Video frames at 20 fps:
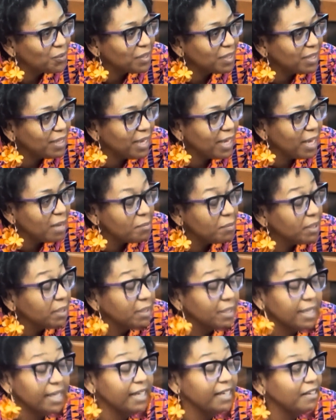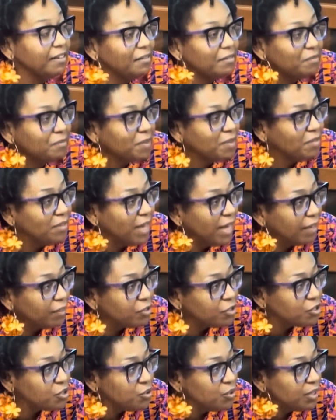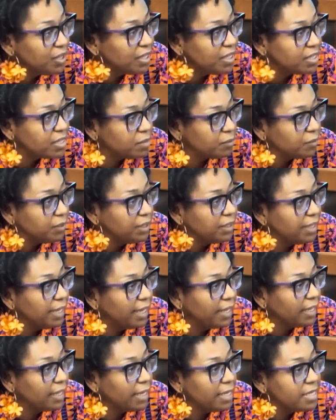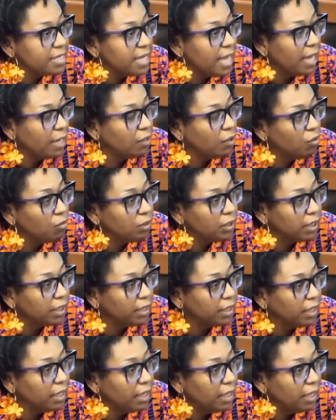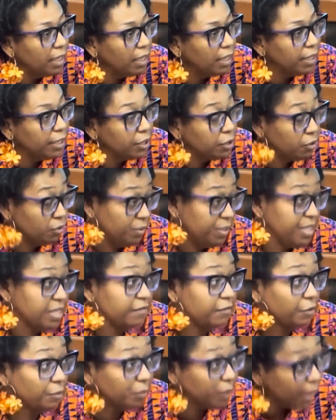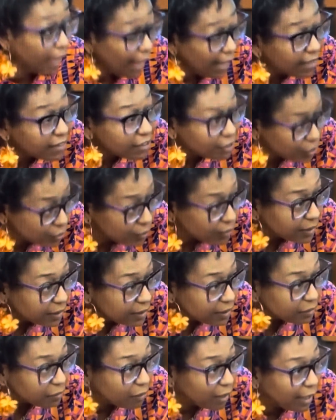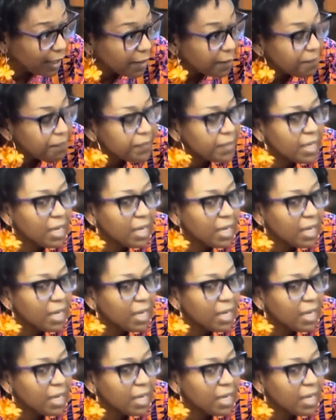can't believe that the student discipline data has not only increased for black students, right?